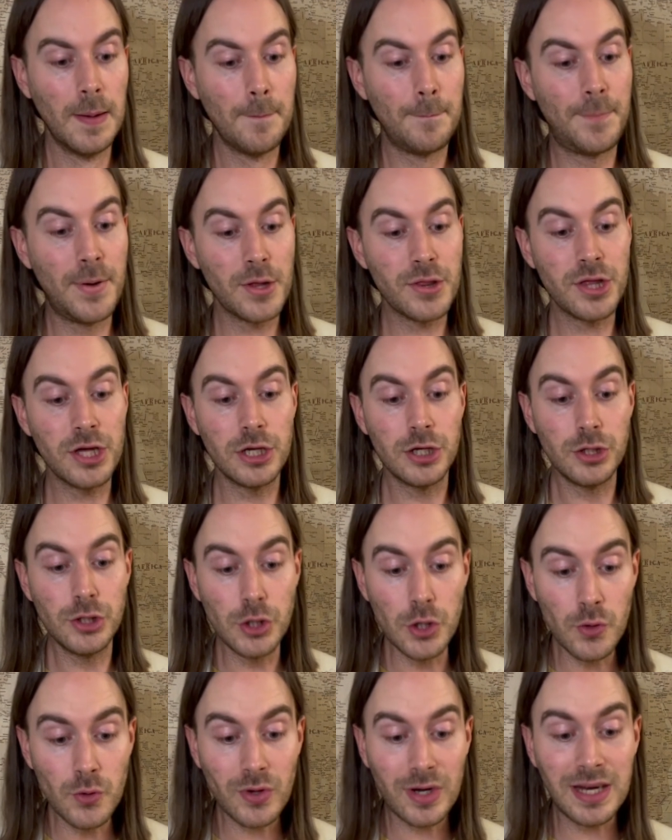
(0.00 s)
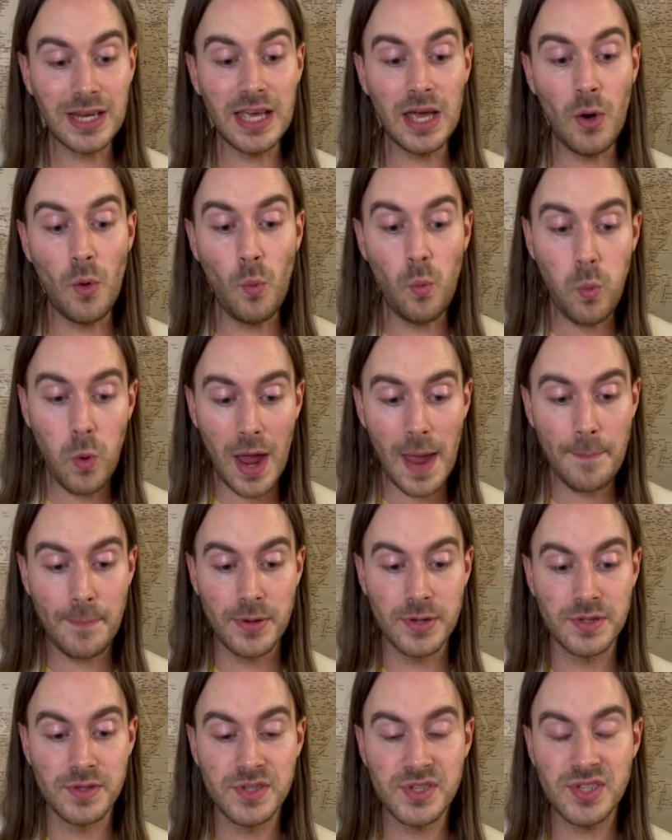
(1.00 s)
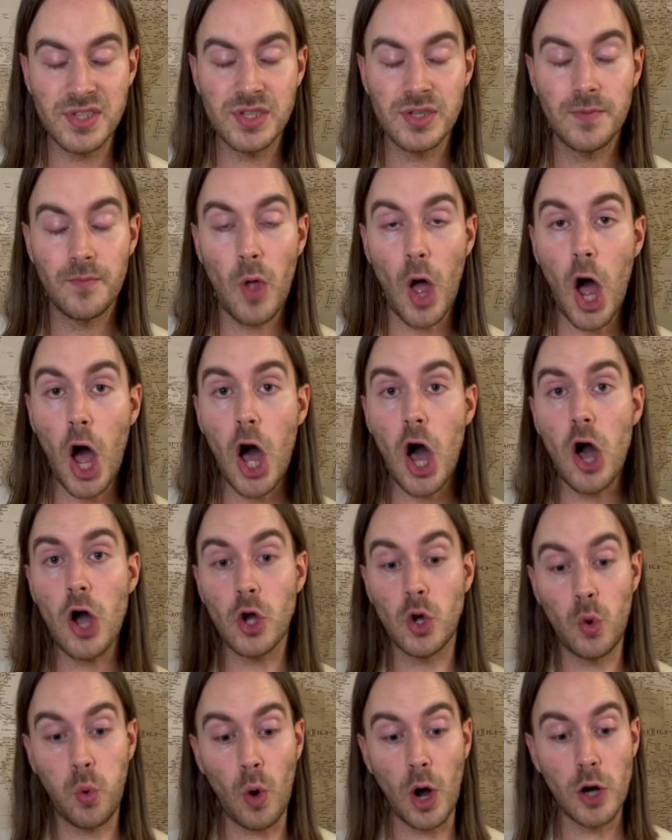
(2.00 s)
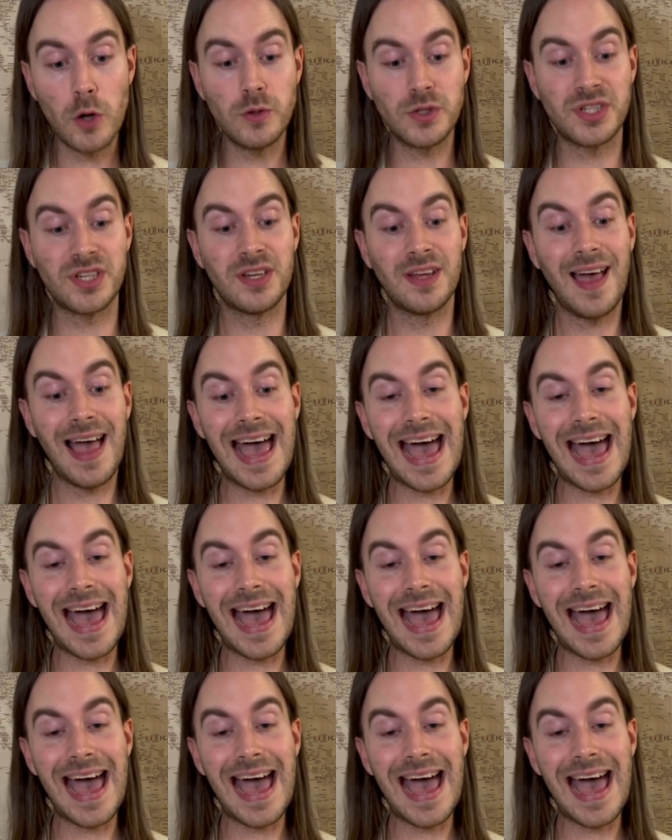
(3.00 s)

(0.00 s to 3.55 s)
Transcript: but that nuclear weapons are, quote,